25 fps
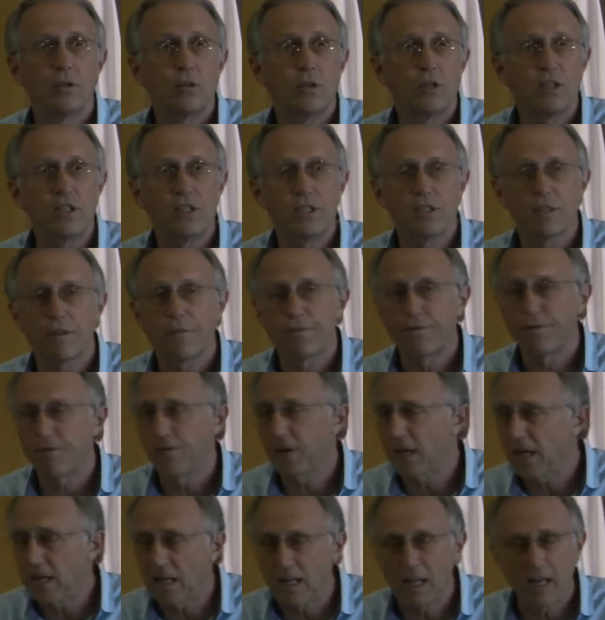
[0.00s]
which is a
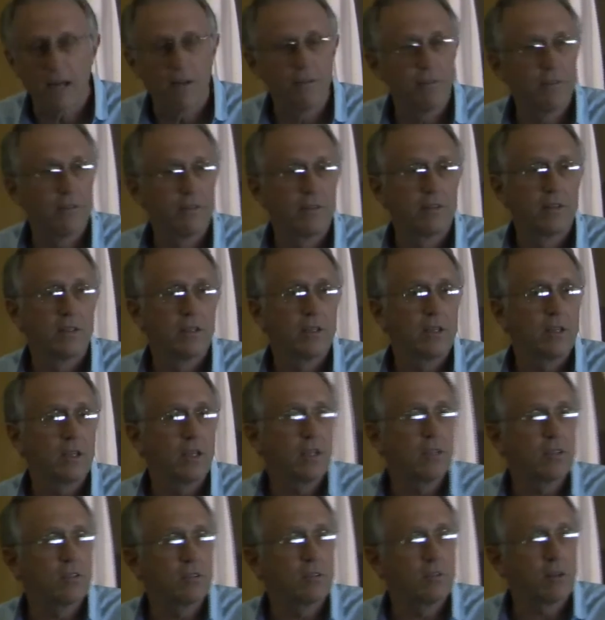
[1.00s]
fake love.
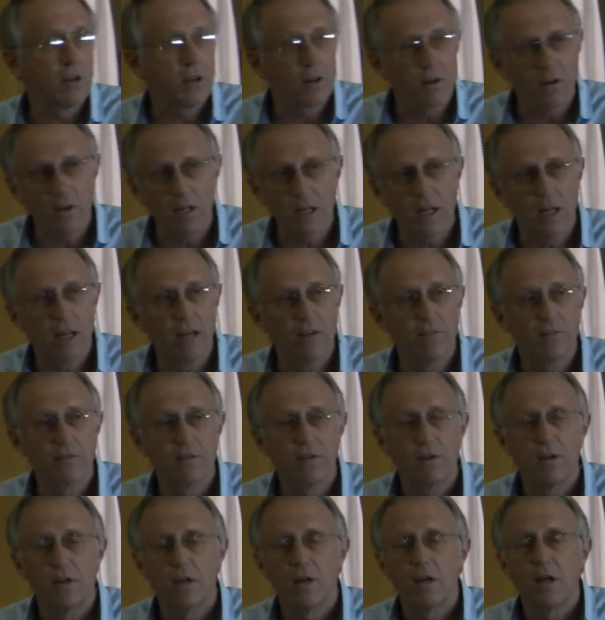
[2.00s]
It's not a real love.
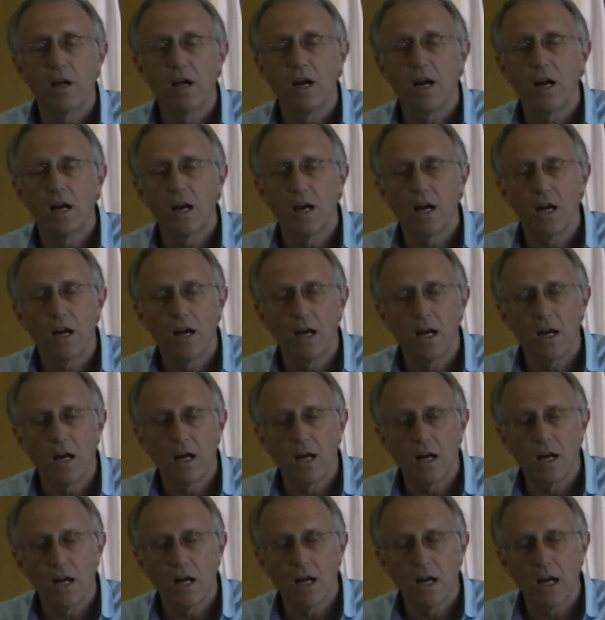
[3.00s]

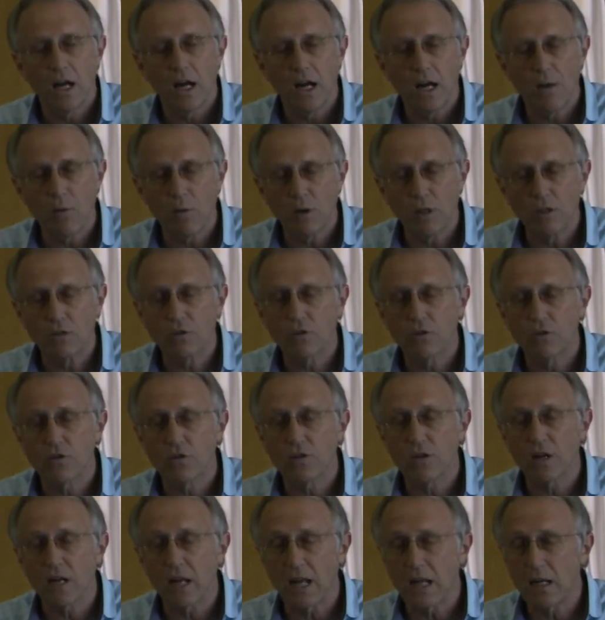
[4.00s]
I want to
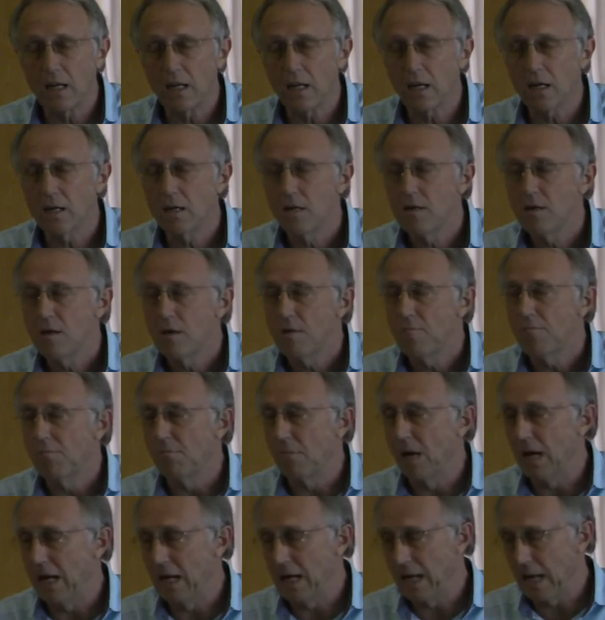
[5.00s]
surrender
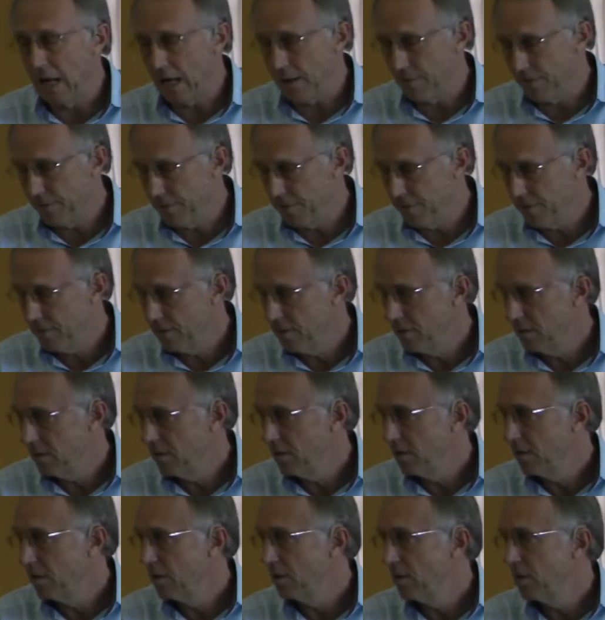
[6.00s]
my life
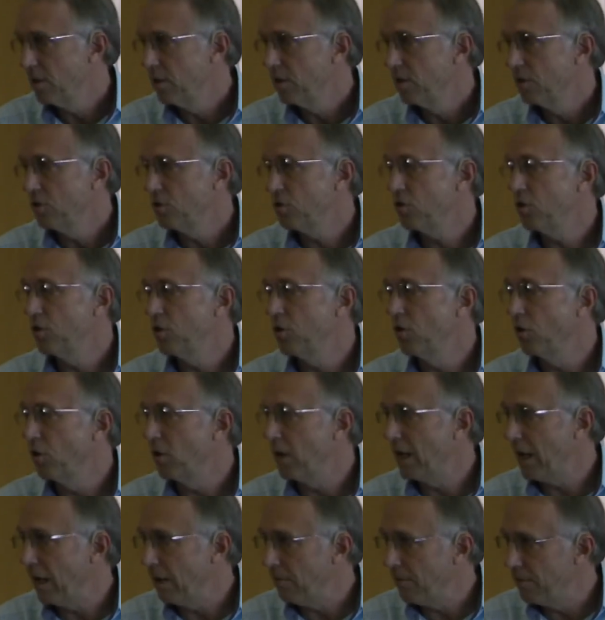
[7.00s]
to
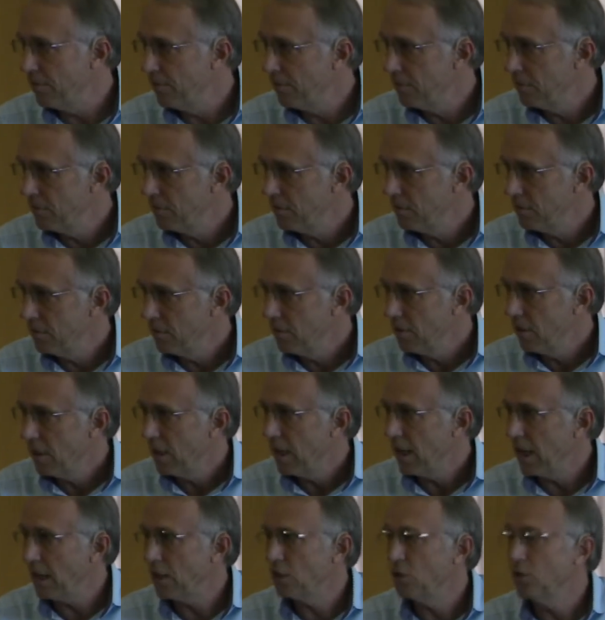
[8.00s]
your love
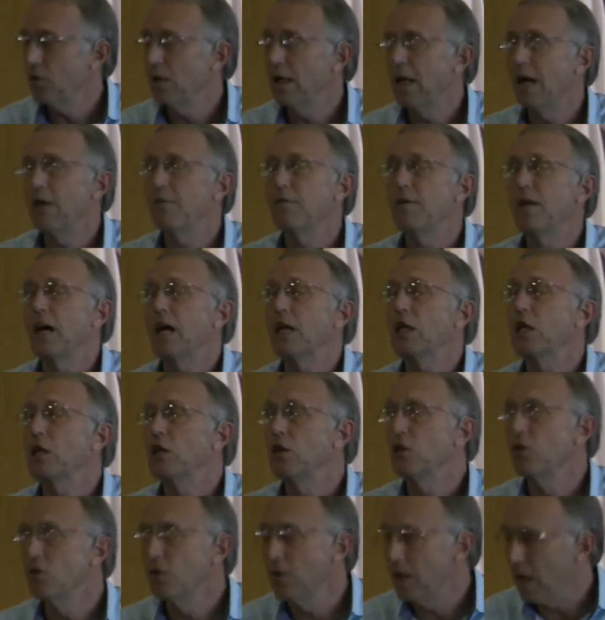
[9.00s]
and to love like
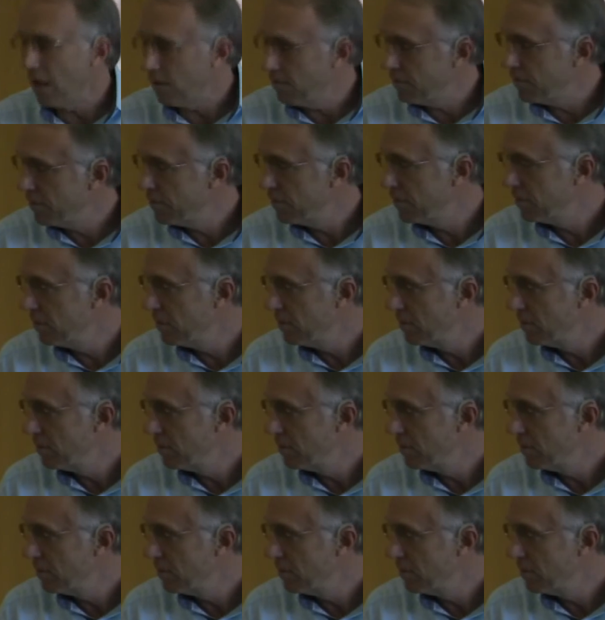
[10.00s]
you love.